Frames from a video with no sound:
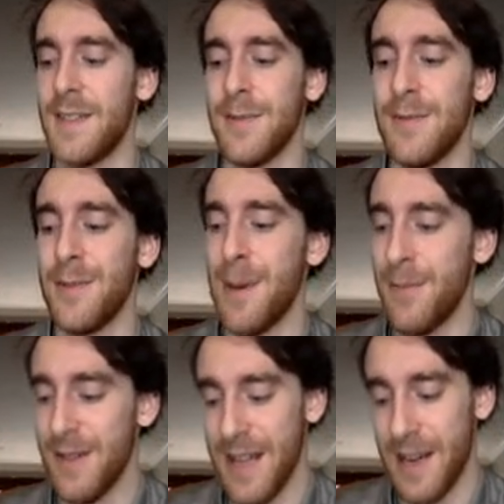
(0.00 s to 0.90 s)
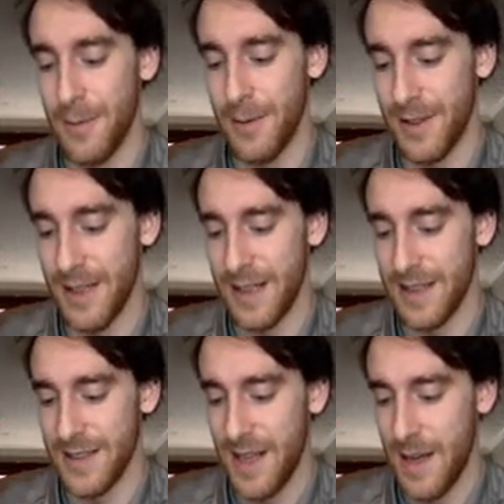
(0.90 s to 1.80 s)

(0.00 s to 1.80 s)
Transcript: So remember that word, guys.